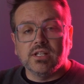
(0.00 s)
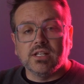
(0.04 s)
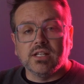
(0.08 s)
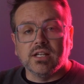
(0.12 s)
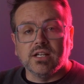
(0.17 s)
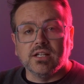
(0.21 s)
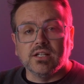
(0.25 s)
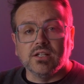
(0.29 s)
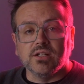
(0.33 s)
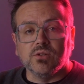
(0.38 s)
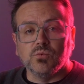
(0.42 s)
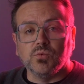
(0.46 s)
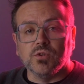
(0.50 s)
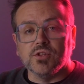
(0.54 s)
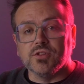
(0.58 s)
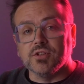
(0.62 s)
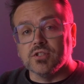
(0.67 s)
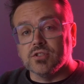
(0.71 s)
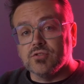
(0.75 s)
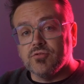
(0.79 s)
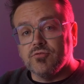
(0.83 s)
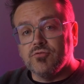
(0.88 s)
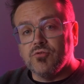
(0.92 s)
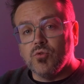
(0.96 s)
with
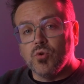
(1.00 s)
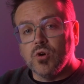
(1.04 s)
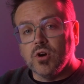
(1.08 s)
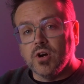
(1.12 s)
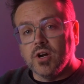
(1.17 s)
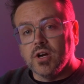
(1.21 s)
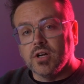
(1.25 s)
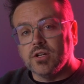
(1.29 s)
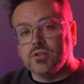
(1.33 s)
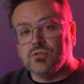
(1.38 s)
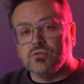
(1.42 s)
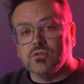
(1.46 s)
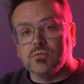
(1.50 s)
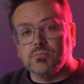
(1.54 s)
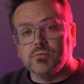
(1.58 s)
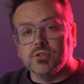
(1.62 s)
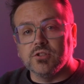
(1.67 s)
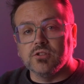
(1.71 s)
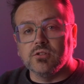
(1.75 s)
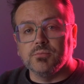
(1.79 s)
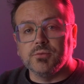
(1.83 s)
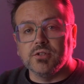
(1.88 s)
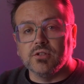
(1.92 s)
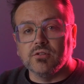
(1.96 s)
its
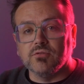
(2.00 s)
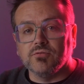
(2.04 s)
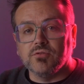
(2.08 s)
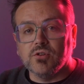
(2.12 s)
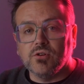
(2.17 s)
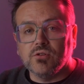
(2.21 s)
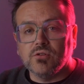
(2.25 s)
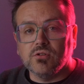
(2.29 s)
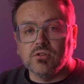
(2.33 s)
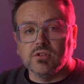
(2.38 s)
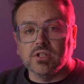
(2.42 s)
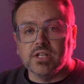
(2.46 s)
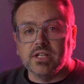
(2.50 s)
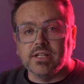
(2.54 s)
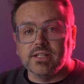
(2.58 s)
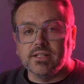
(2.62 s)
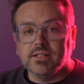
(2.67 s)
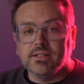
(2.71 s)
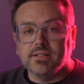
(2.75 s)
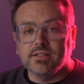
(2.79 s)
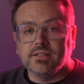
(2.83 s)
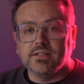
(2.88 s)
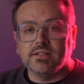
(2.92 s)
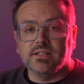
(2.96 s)
400mm focal
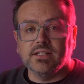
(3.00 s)
length